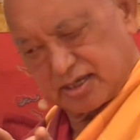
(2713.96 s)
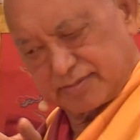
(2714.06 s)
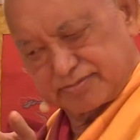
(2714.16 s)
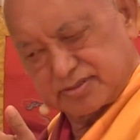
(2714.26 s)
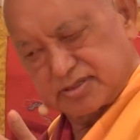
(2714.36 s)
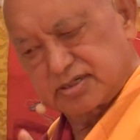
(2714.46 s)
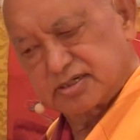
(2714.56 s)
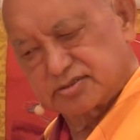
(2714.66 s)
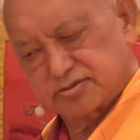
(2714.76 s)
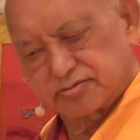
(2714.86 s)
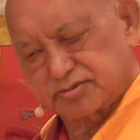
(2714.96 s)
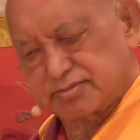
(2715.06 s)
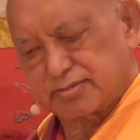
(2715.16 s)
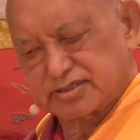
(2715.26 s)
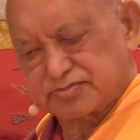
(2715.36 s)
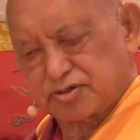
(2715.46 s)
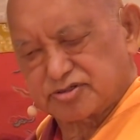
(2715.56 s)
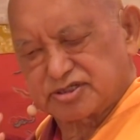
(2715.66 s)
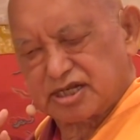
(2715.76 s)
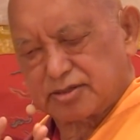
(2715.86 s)
up. So with much
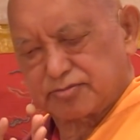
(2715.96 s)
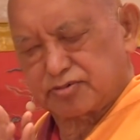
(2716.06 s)
procession.